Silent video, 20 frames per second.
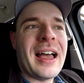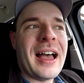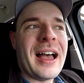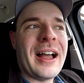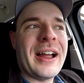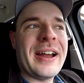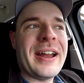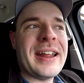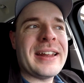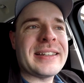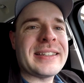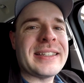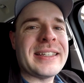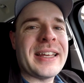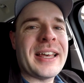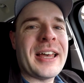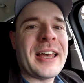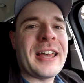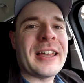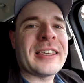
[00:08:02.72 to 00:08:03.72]
Alright,
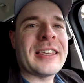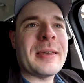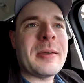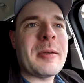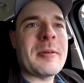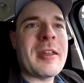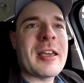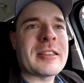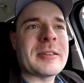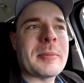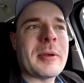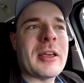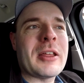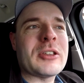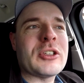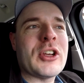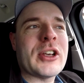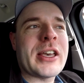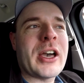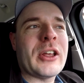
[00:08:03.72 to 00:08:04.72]
okay, next I'm going to
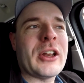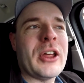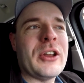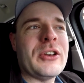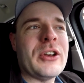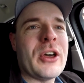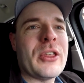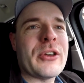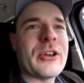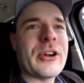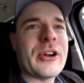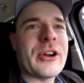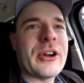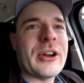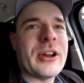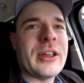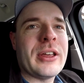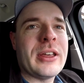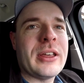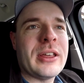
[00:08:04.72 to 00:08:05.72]
check out
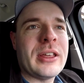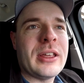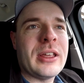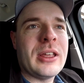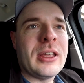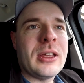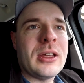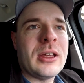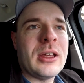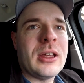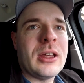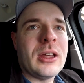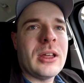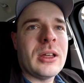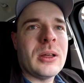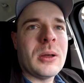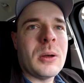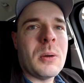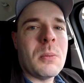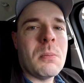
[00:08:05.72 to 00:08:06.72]
another
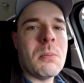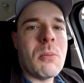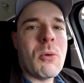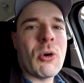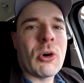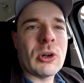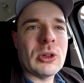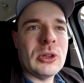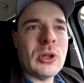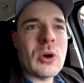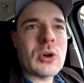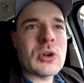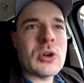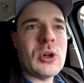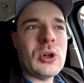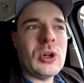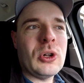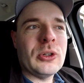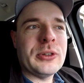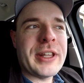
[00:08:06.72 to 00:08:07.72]
more
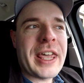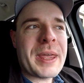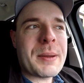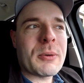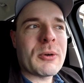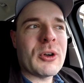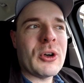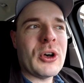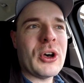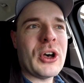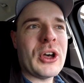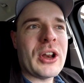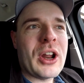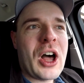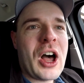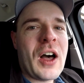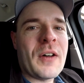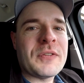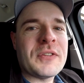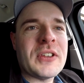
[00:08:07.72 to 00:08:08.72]
local neighborhood
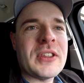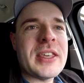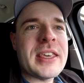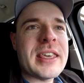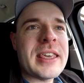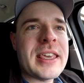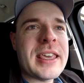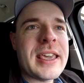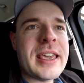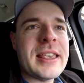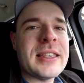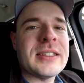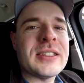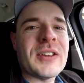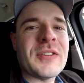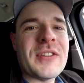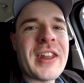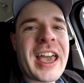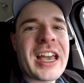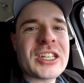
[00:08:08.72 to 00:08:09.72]
off to the east
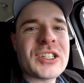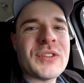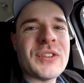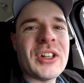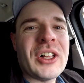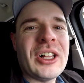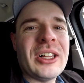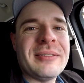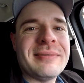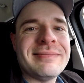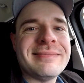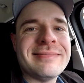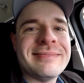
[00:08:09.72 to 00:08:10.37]
of Nashville.